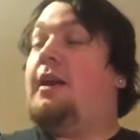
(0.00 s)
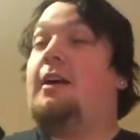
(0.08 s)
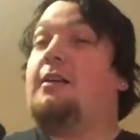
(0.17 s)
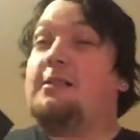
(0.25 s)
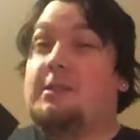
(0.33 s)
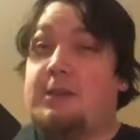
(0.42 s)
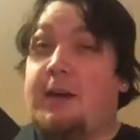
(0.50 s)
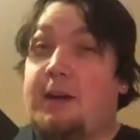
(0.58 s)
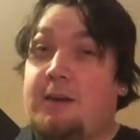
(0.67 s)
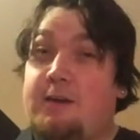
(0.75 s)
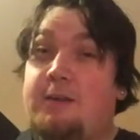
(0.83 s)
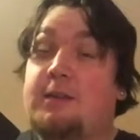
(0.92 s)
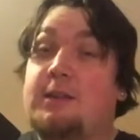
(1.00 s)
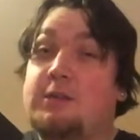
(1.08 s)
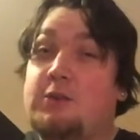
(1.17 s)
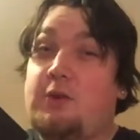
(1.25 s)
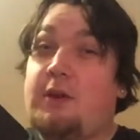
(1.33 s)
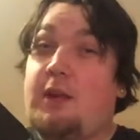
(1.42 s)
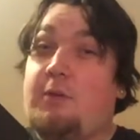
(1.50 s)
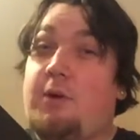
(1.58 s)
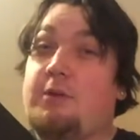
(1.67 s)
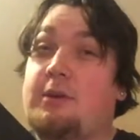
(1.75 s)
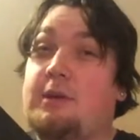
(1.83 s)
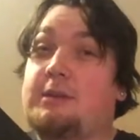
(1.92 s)
I've got to say, considering how
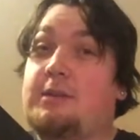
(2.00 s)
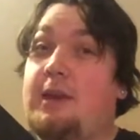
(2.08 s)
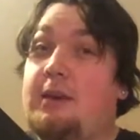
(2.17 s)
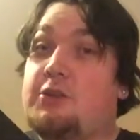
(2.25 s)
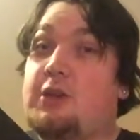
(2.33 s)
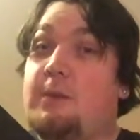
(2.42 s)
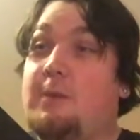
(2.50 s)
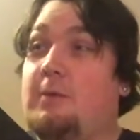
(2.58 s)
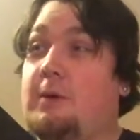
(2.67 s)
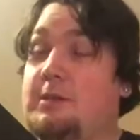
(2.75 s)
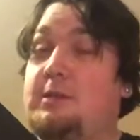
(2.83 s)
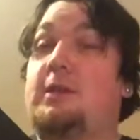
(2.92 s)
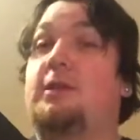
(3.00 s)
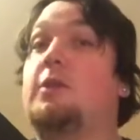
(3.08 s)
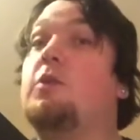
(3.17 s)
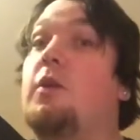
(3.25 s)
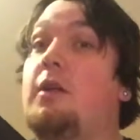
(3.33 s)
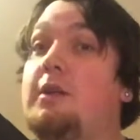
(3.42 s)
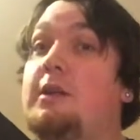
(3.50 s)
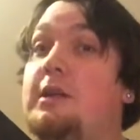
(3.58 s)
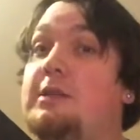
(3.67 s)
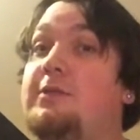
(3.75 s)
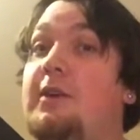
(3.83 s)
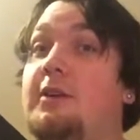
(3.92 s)
old it is and how cheap it was, the quality of
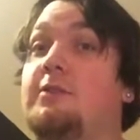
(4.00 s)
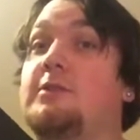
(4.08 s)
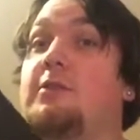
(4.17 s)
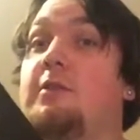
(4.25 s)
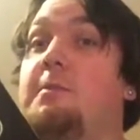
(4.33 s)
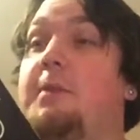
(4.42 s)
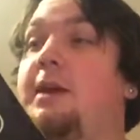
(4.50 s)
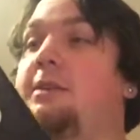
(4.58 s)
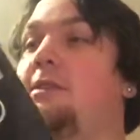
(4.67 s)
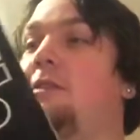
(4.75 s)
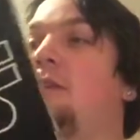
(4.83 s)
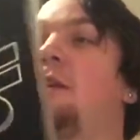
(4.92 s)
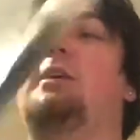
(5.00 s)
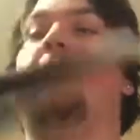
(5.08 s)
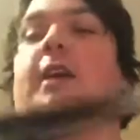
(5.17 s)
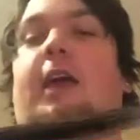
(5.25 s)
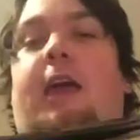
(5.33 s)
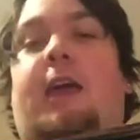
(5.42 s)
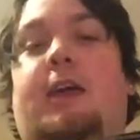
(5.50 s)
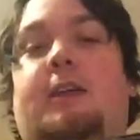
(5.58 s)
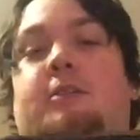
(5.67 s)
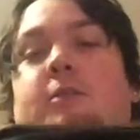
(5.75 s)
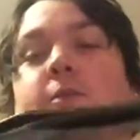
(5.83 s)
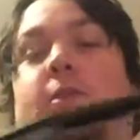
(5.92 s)
these vinyls are amazing,
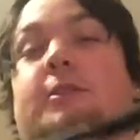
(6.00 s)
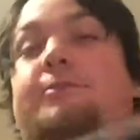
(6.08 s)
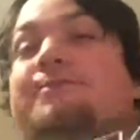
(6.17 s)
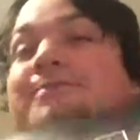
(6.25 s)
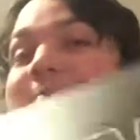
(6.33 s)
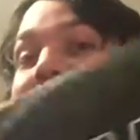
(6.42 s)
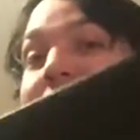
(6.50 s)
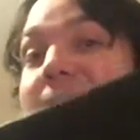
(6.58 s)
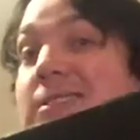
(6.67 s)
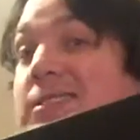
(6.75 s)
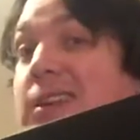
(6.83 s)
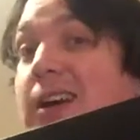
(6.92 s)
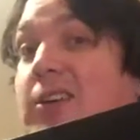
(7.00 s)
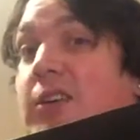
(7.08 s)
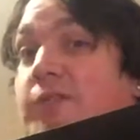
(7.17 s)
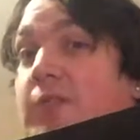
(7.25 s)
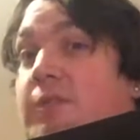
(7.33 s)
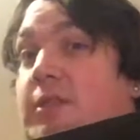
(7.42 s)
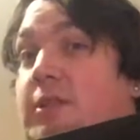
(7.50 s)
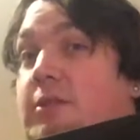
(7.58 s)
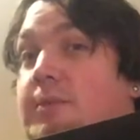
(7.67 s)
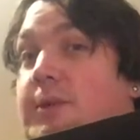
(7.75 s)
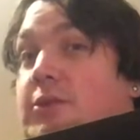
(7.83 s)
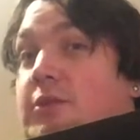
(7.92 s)
and, well, you just can't go wrong with a
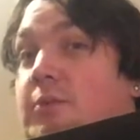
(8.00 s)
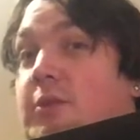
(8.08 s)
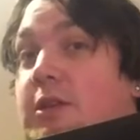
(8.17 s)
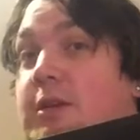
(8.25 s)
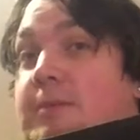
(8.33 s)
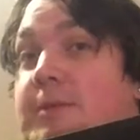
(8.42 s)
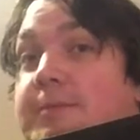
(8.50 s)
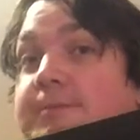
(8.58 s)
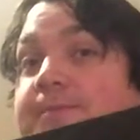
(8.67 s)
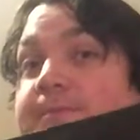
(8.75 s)
little bit of John Williams.